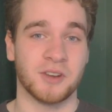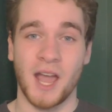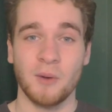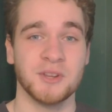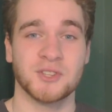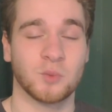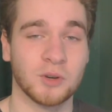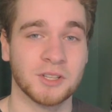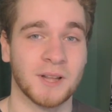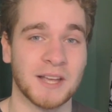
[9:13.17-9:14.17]
Now he's a
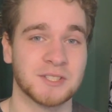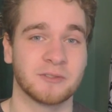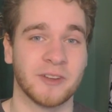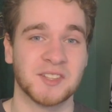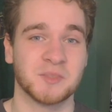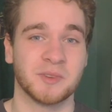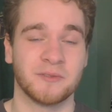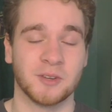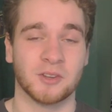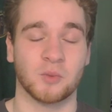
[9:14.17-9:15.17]
world-class defensive
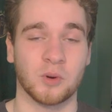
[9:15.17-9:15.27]
midfielder,